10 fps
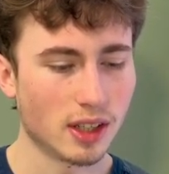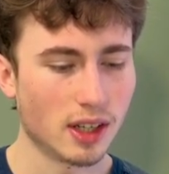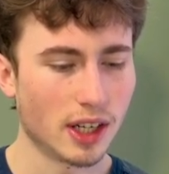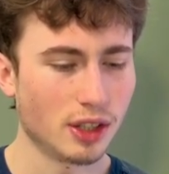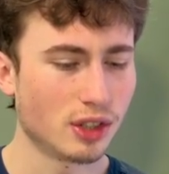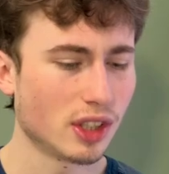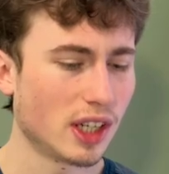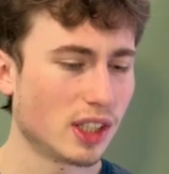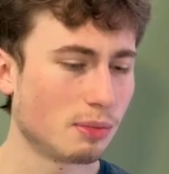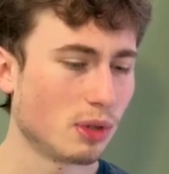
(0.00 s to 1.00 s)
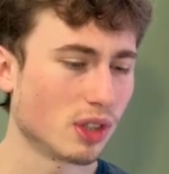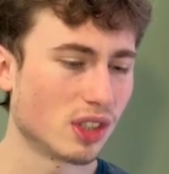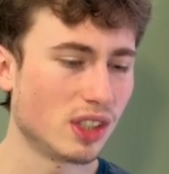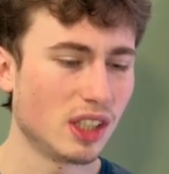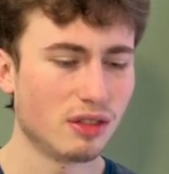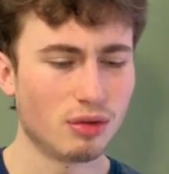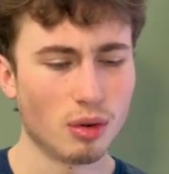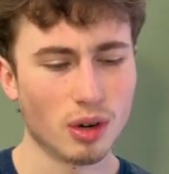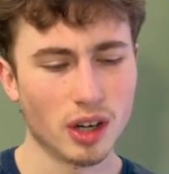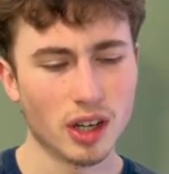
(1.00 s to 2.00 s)
Usually I just push
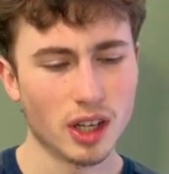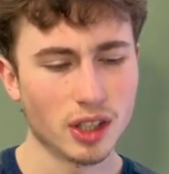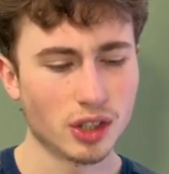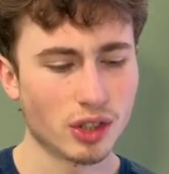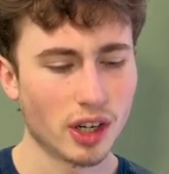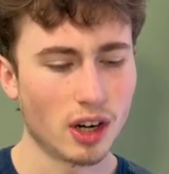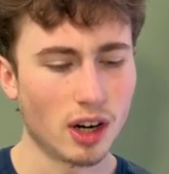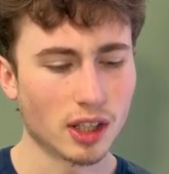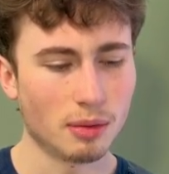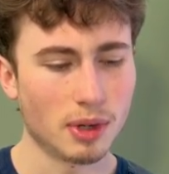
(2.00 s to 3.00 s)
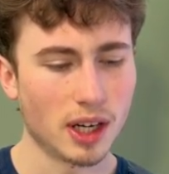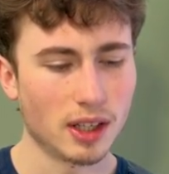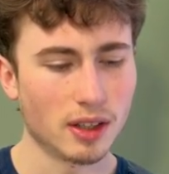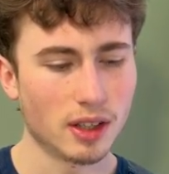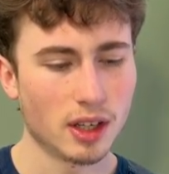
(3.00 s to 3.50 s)
d4, just trying to occupy